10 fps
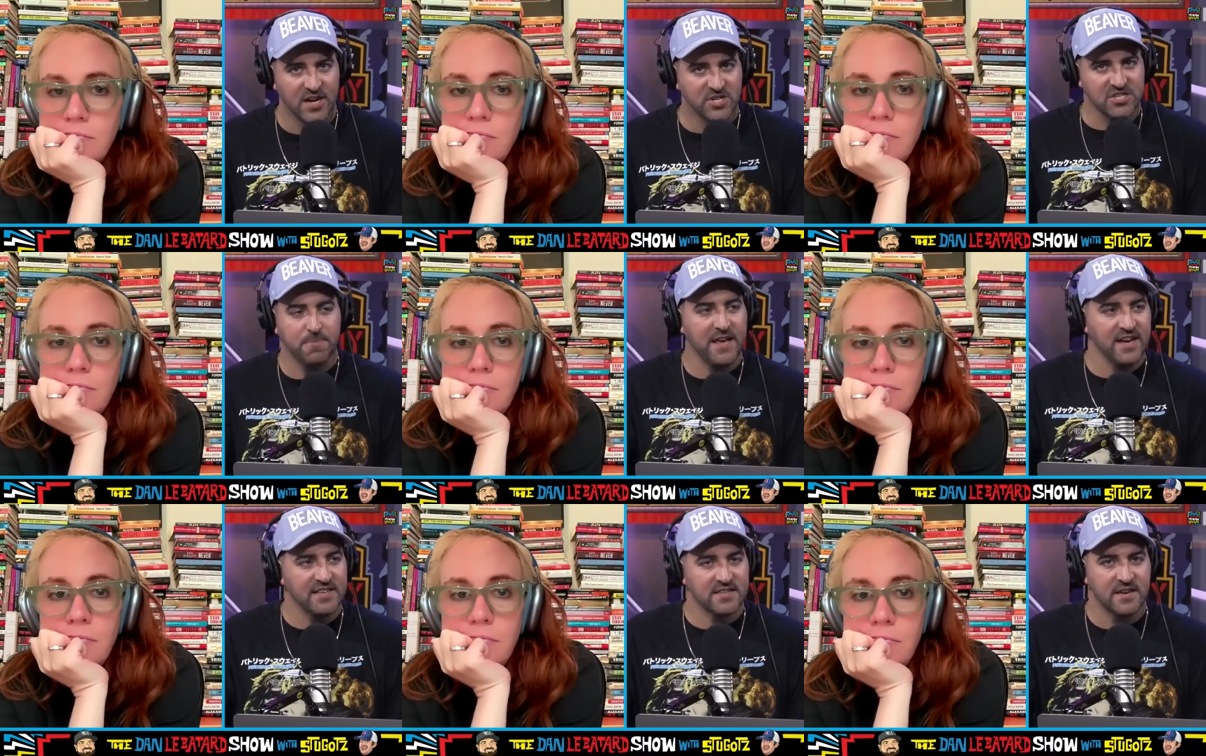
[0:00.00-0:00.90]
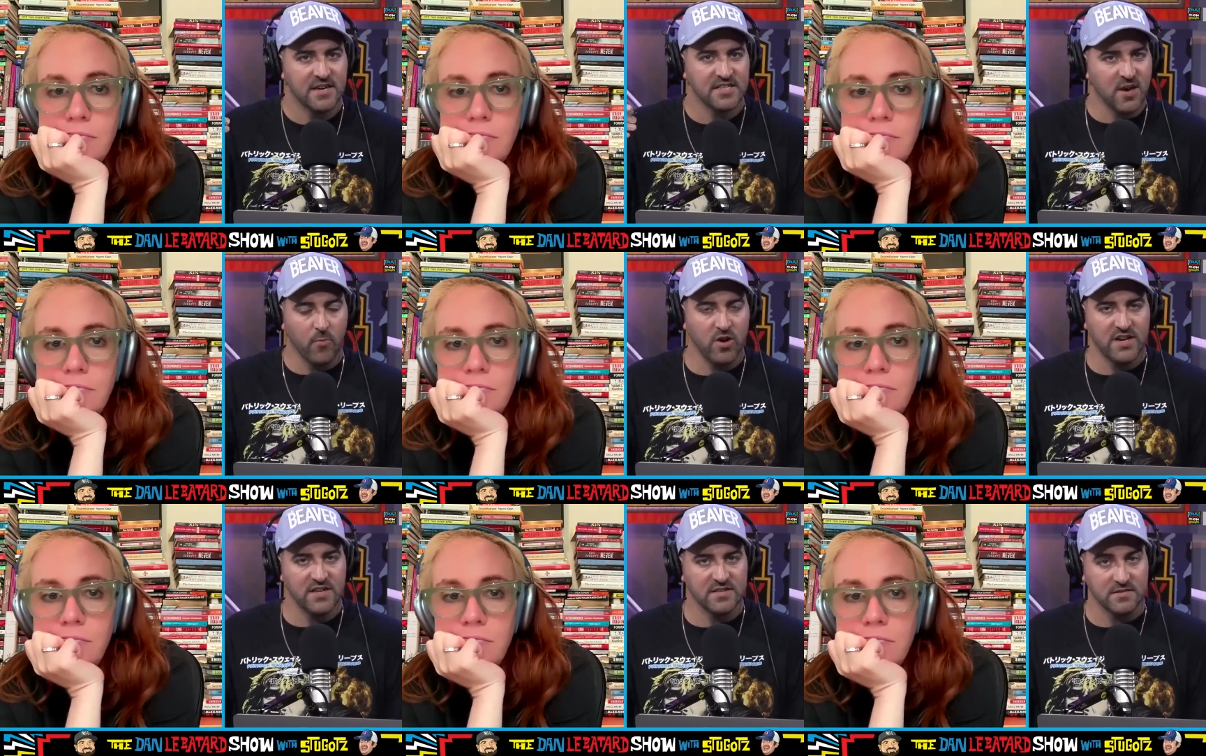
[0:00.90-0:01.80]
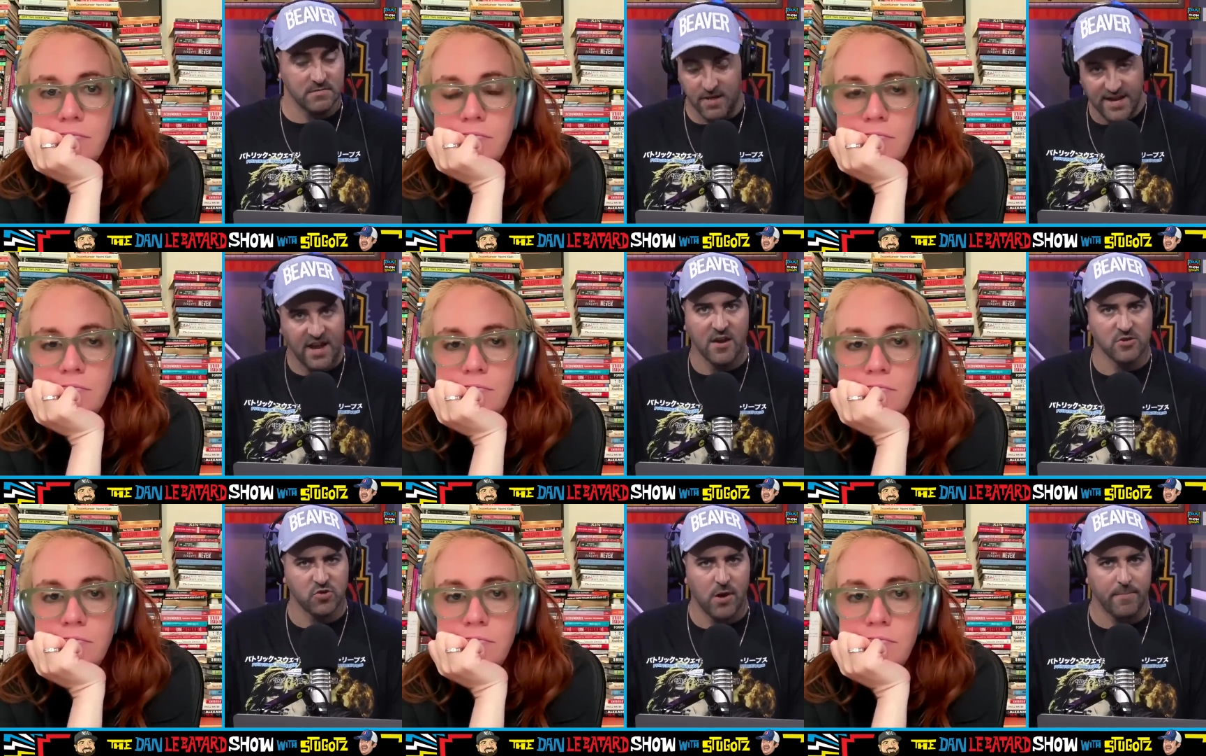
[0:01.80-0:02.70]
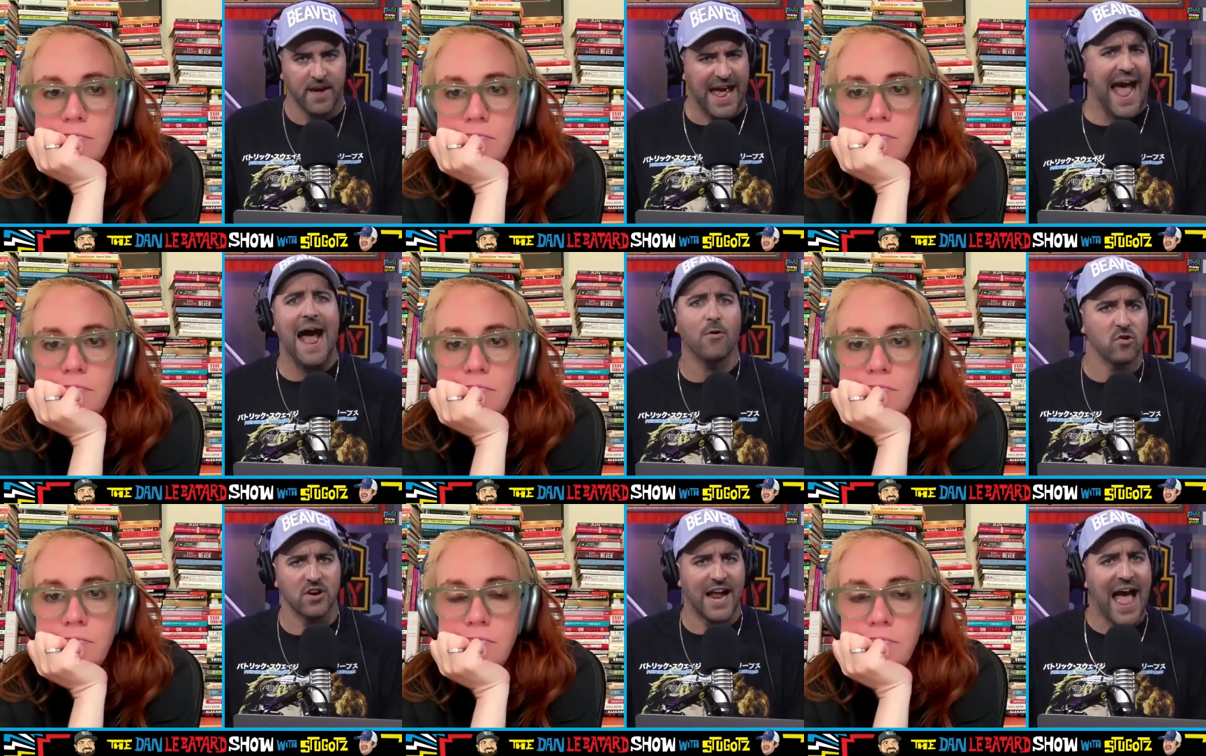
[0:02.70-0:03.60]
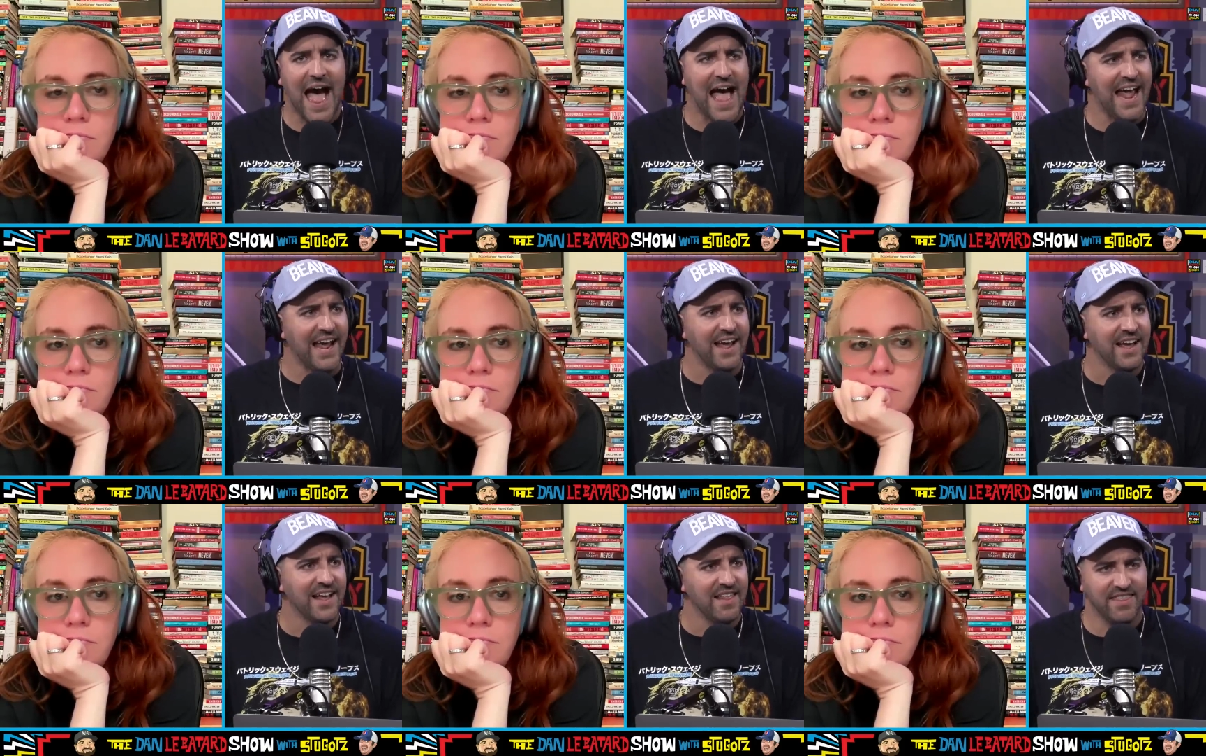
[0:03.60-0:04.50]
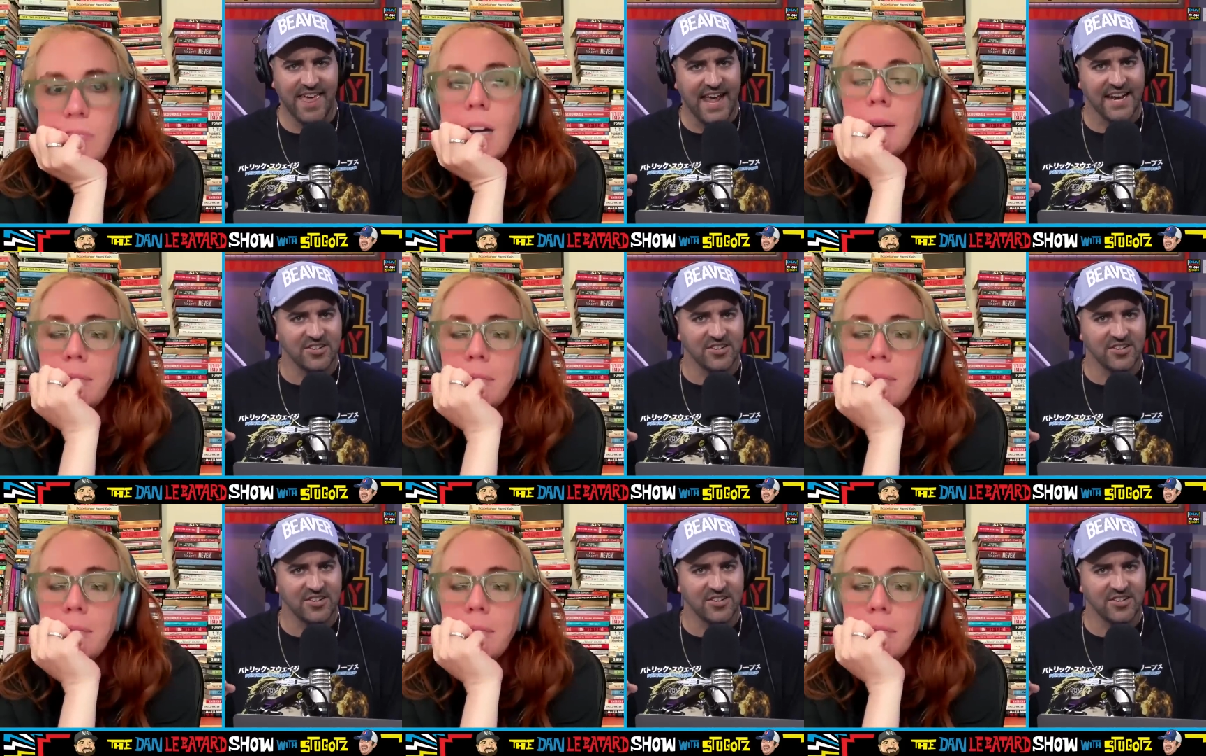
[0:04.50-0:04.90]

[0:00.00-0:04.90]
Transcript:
Speaker 1: just because someone is like Donald Trump, our guy, they right.